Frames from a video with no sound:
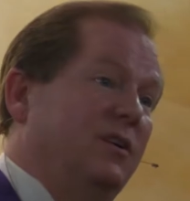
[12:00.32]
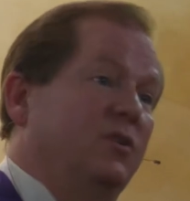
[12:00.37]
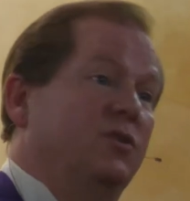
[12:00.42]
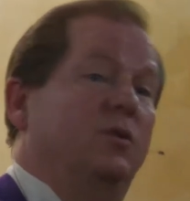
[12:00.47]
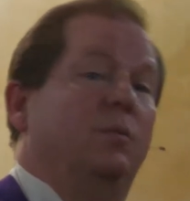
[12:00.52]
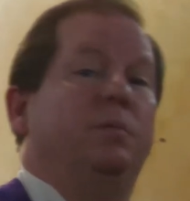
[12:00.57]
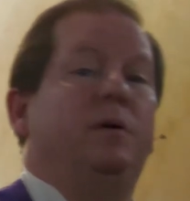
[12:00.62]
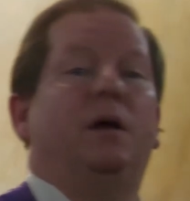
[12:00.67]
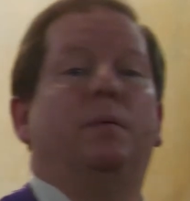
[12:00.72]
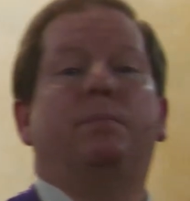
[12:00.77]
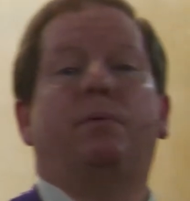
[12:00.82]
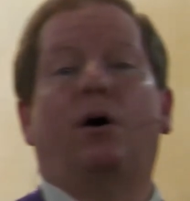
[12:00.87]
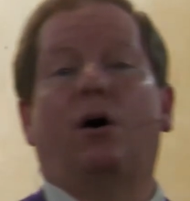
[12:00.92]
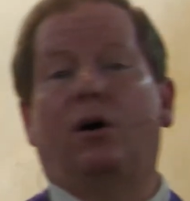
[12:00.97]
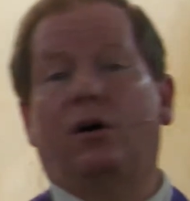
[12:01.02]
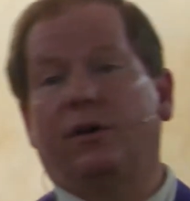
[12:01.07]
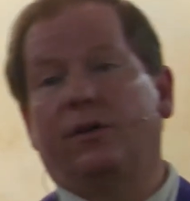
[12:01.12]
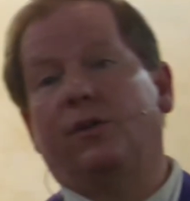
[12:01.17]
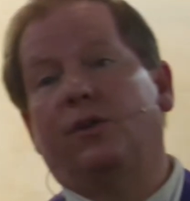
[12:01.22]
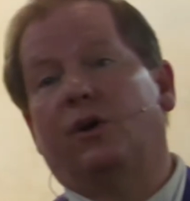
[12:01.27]
to be a
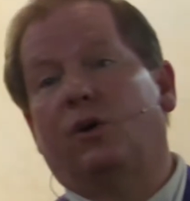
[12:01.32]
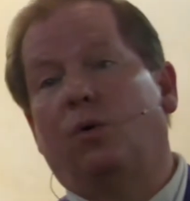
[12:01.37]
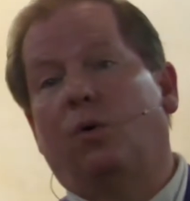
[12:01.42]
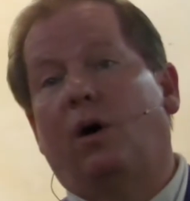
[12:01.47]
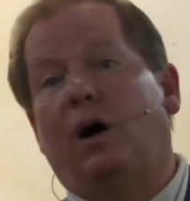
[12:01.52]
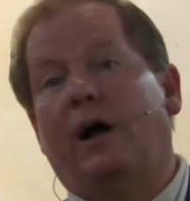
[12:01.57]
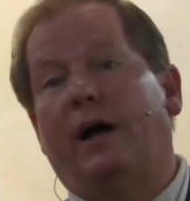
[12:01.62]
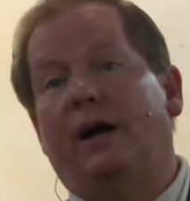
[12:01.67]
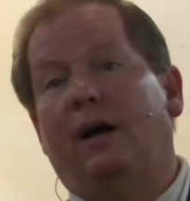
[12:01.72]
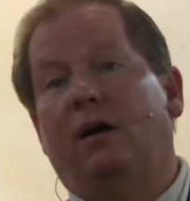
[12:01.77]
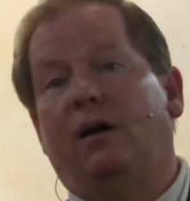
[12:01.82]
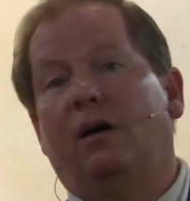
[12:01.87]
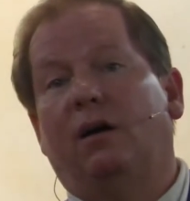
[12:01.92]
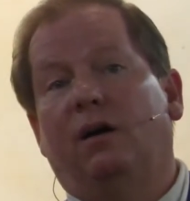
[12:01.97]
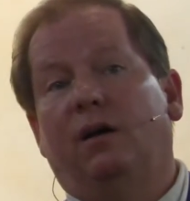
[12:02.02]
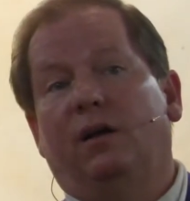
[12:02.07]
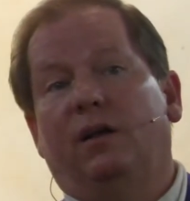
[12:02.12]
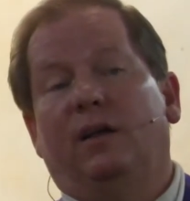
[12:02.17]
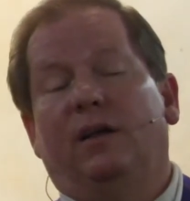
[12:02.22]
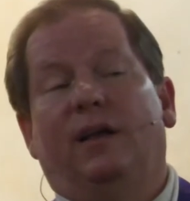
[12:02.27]
part of the choir,
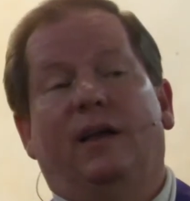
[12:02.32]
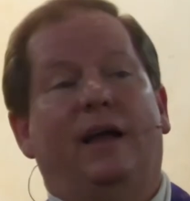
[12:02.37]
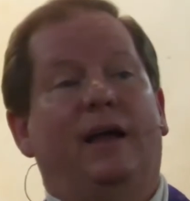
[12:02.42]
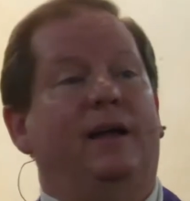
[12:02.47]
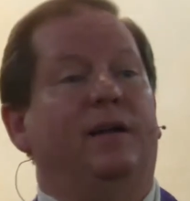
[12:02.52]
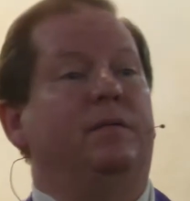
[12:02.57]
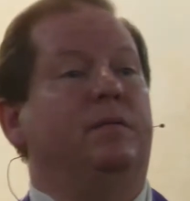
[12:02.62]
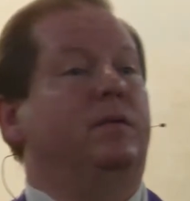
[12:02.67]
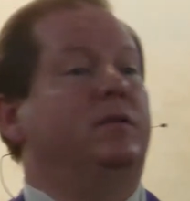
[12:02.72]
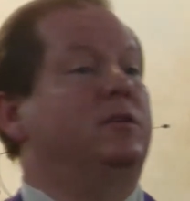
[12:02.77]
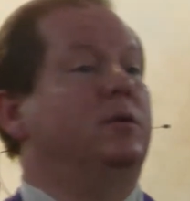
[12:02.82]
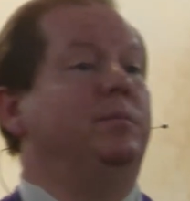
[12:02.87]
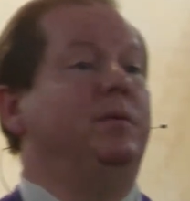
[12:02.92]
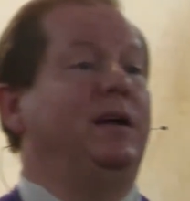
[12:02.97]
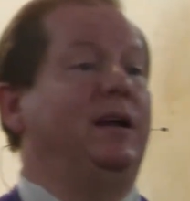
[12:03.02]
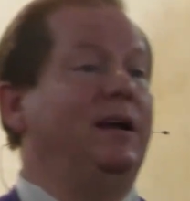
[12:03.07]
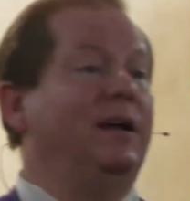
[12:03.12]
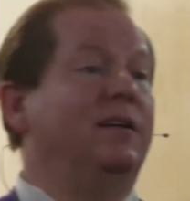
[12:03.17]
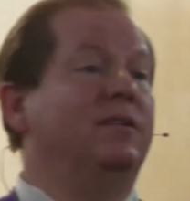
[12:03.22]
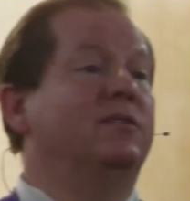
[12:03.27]
and to
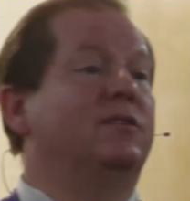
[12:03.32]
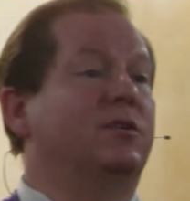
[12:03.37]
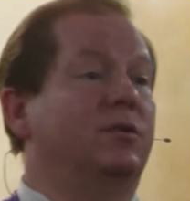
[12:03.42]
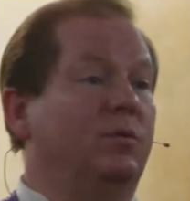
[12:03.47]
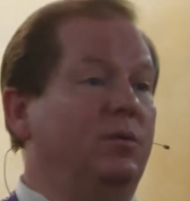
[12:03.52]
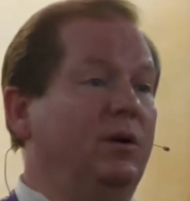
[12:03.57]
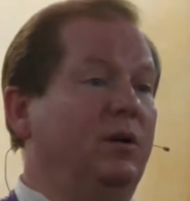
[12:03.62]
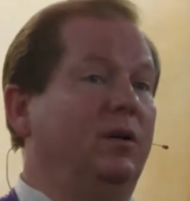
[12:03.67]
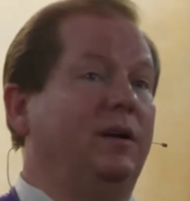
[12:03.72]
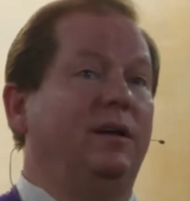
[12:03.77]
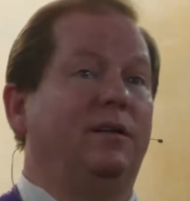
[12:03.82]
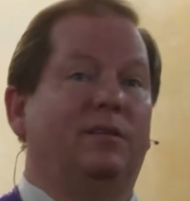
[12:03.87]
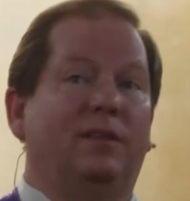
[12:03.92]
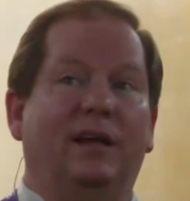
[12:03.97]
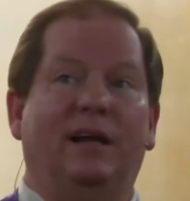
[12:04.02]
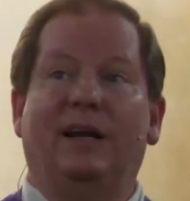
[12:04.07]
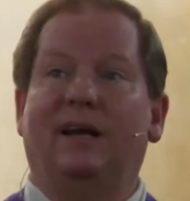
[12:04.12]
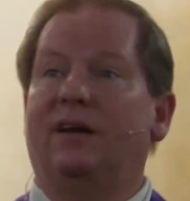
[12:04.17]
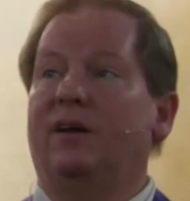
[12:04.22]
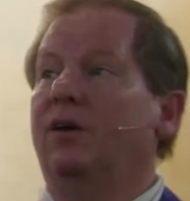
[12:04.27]
begin to really
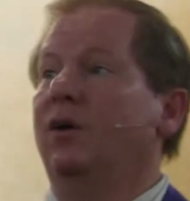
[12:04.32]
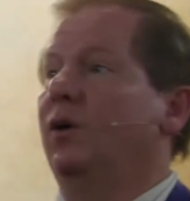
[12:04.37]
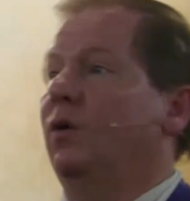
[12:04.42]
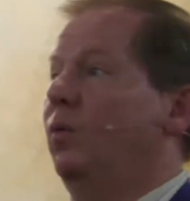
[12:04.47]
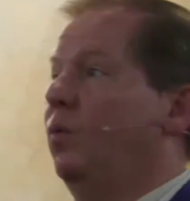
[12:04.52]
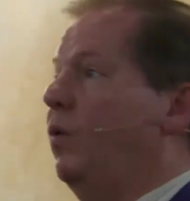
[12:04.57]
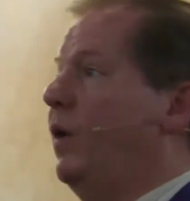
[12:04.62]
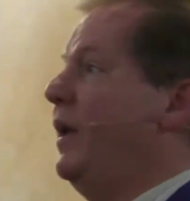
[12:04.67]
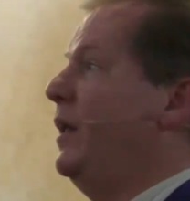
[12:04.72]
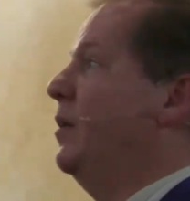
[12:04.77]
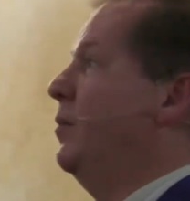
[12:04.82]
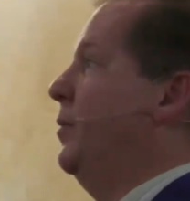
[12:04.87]
think, wait a